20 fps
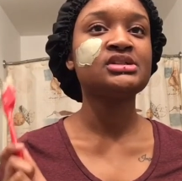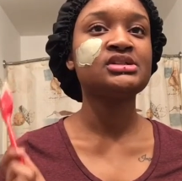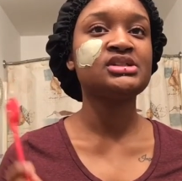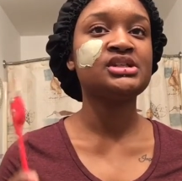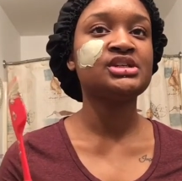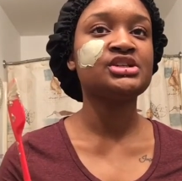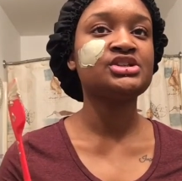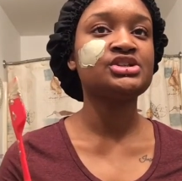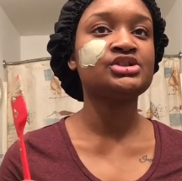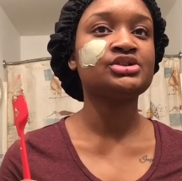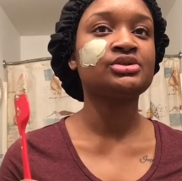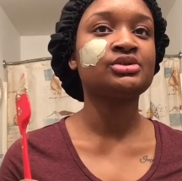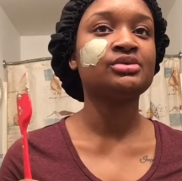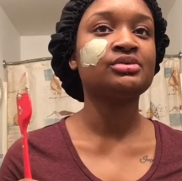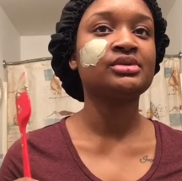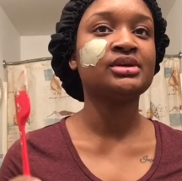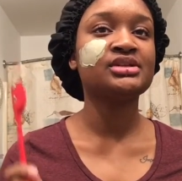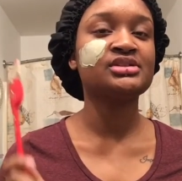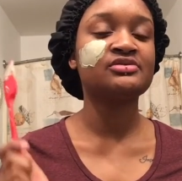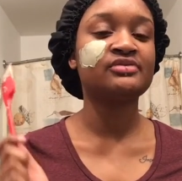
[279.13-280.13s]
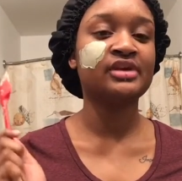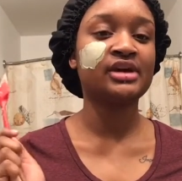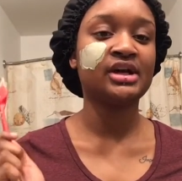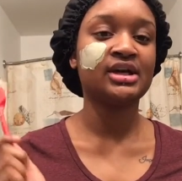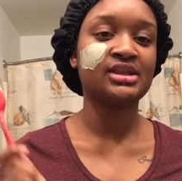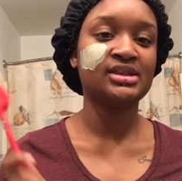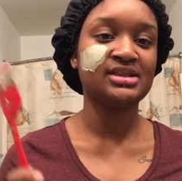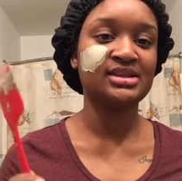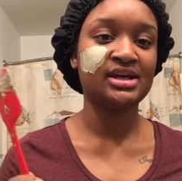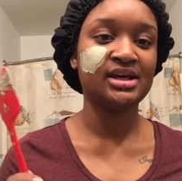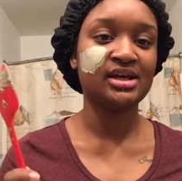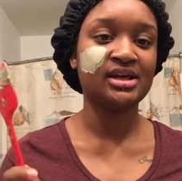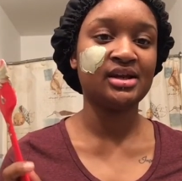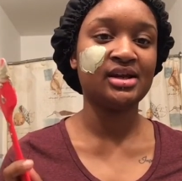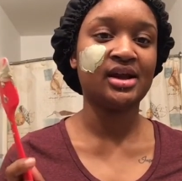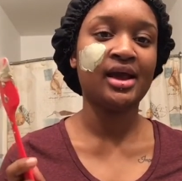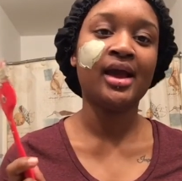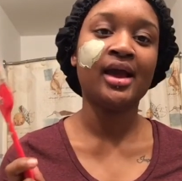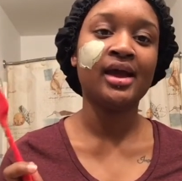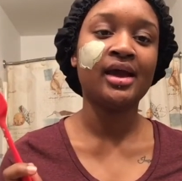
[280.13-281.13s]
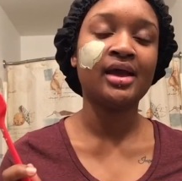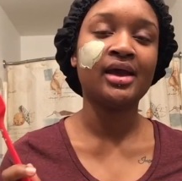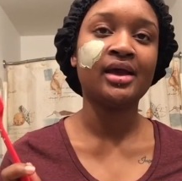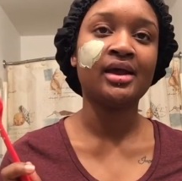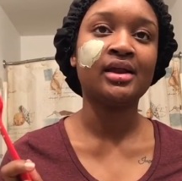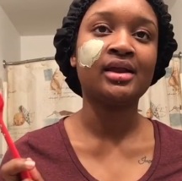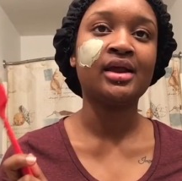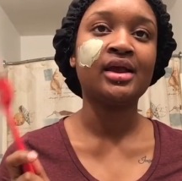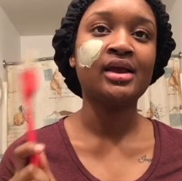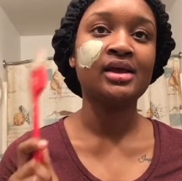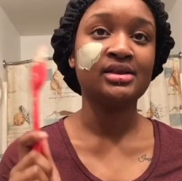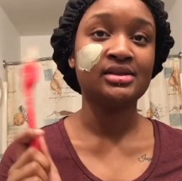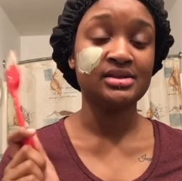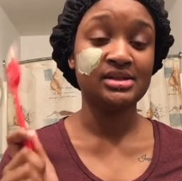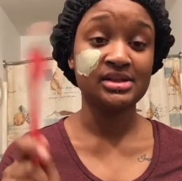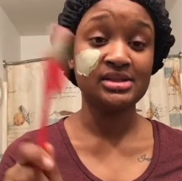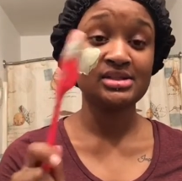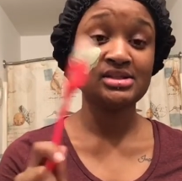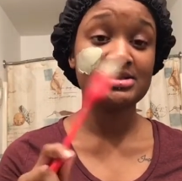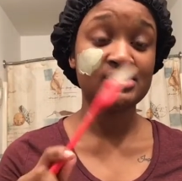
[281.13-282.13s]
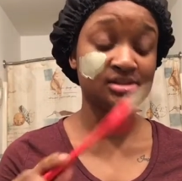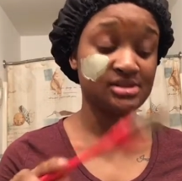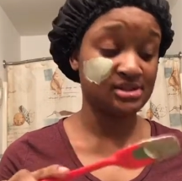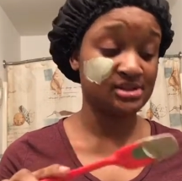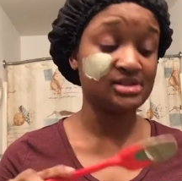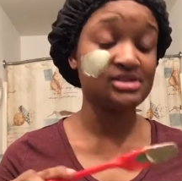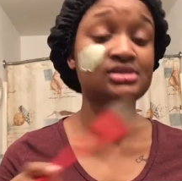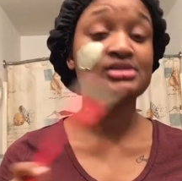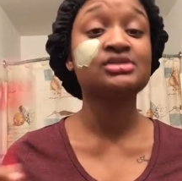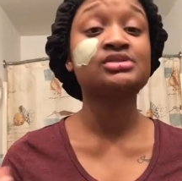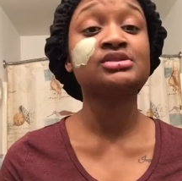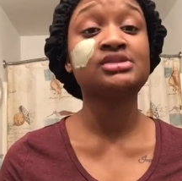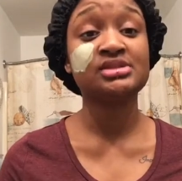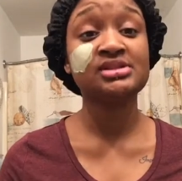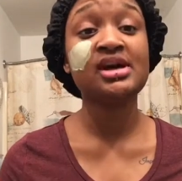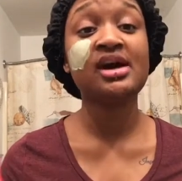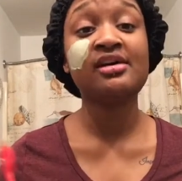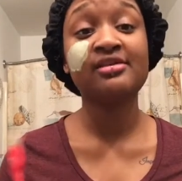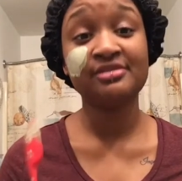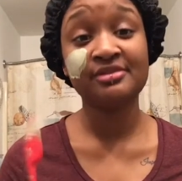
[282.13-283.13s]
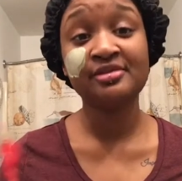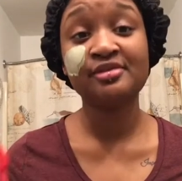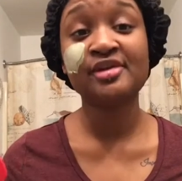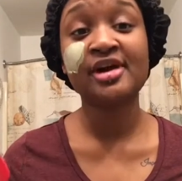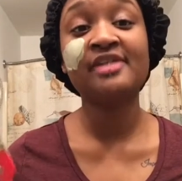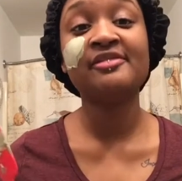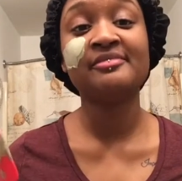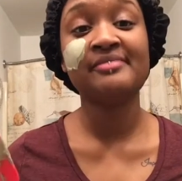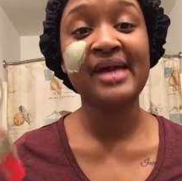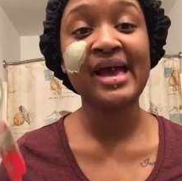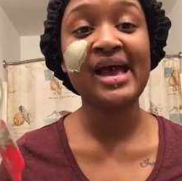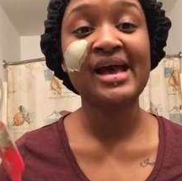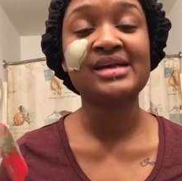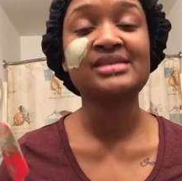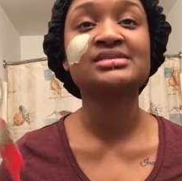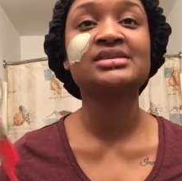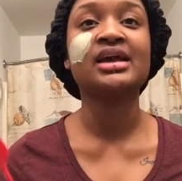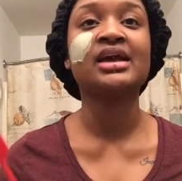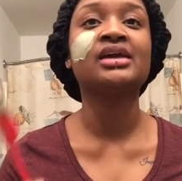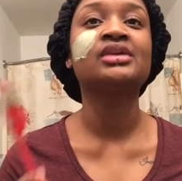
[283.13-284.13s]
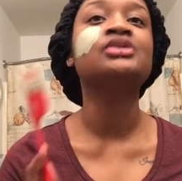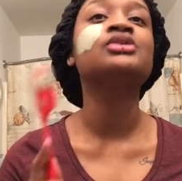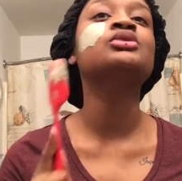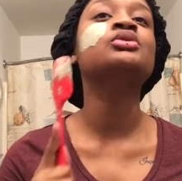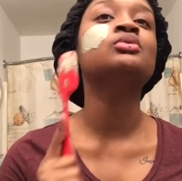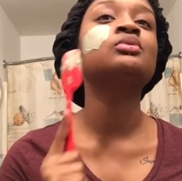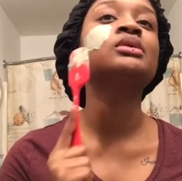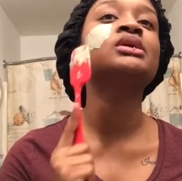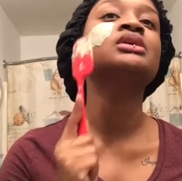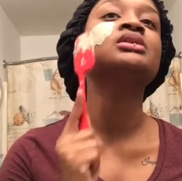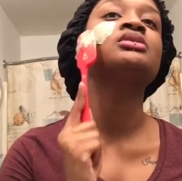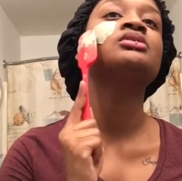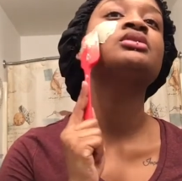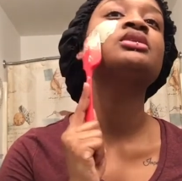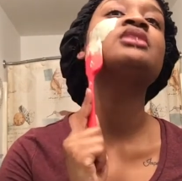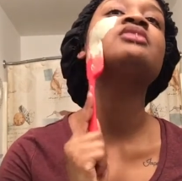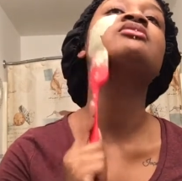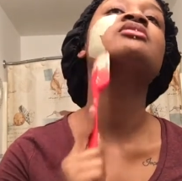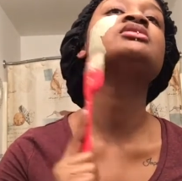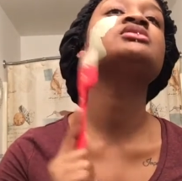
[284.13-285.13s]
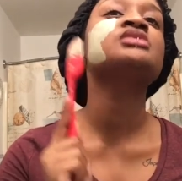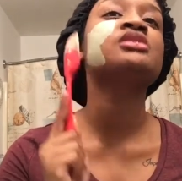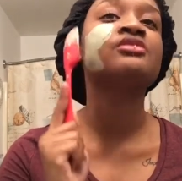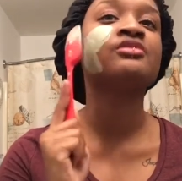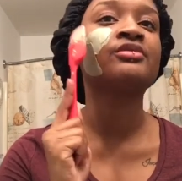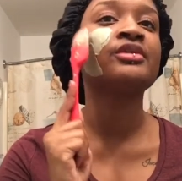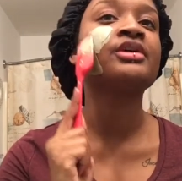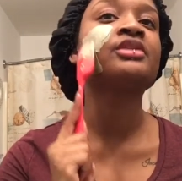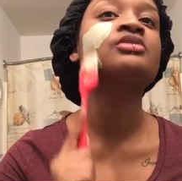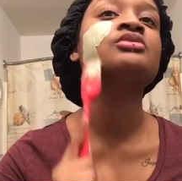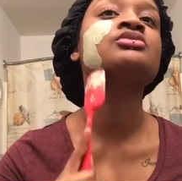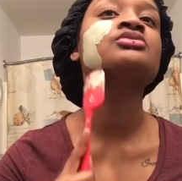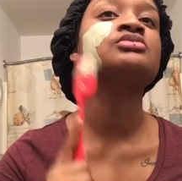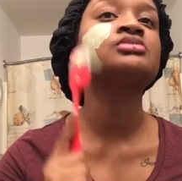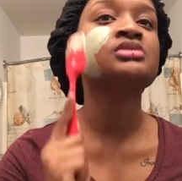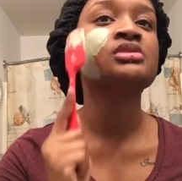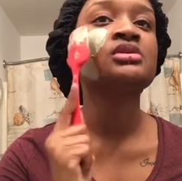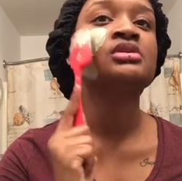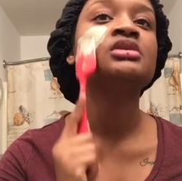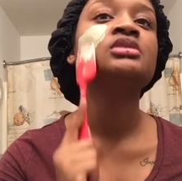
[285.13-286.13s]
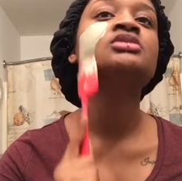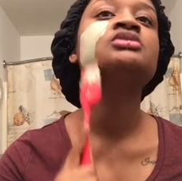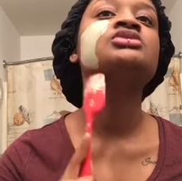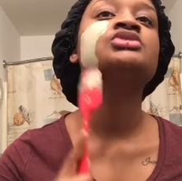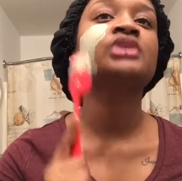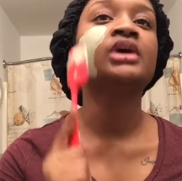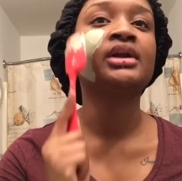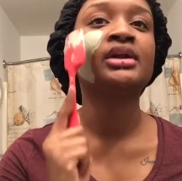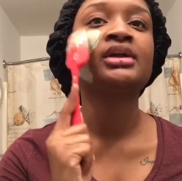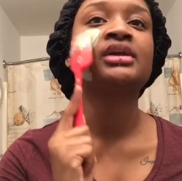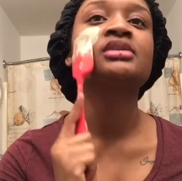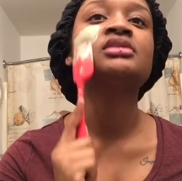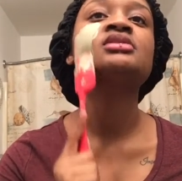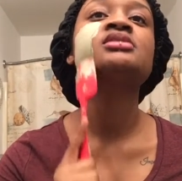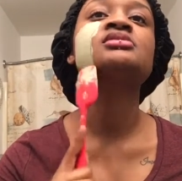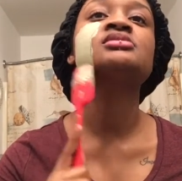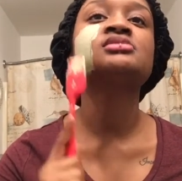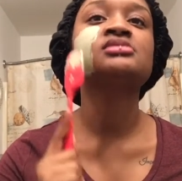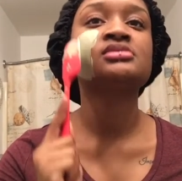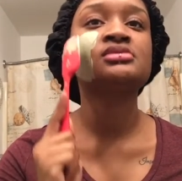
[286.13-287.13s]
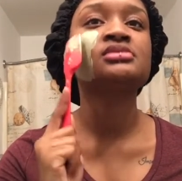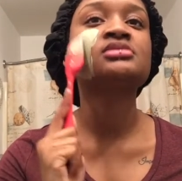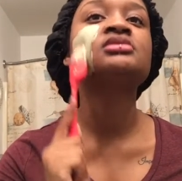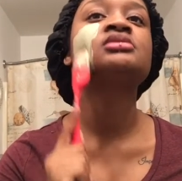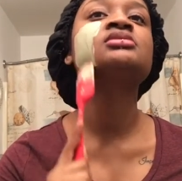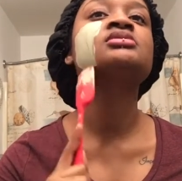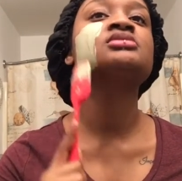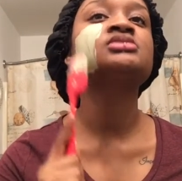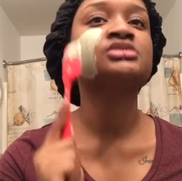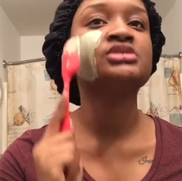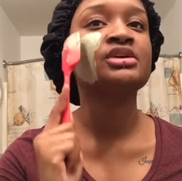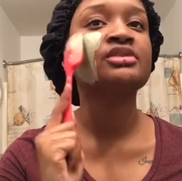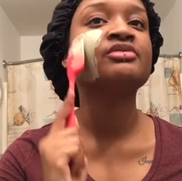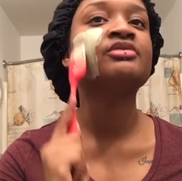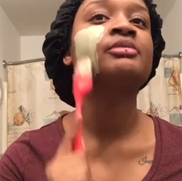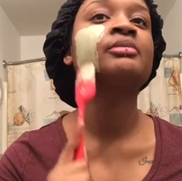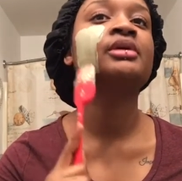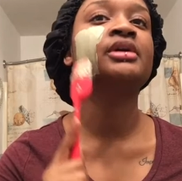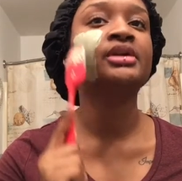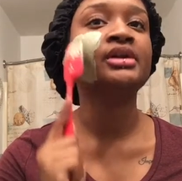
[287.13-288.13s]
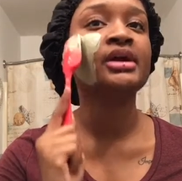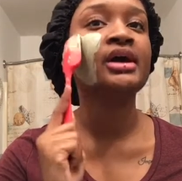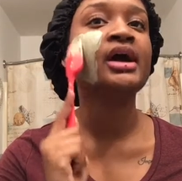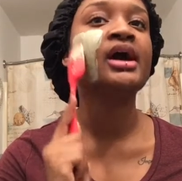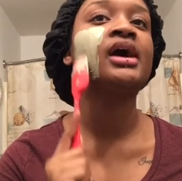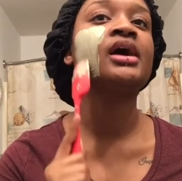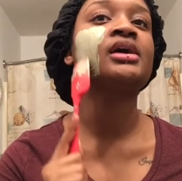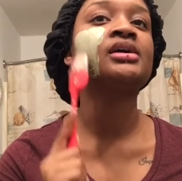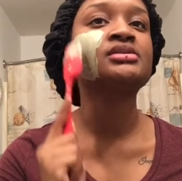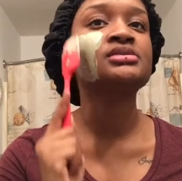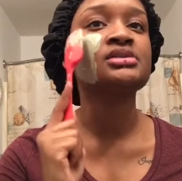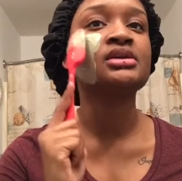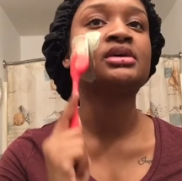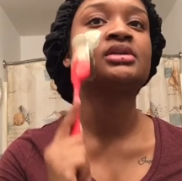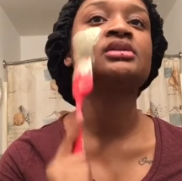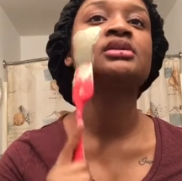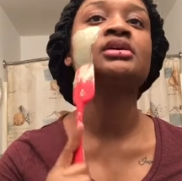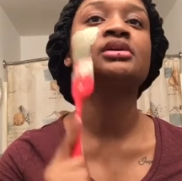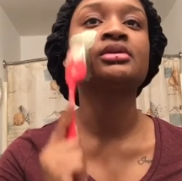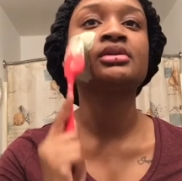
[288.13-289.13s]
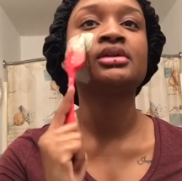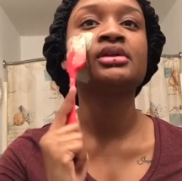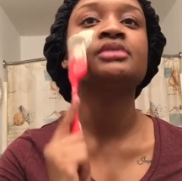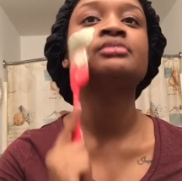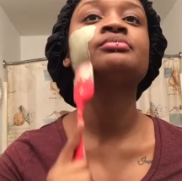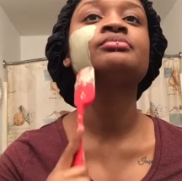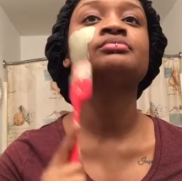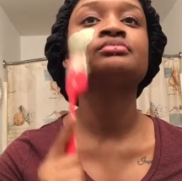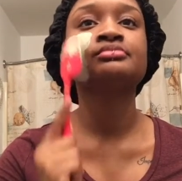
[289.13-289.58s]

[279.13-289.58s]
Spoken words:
tissue. It's very thin, and this is a tough and rough mask, and you will give yourself wrinkles trying to get this shit from under your eyes, like literally.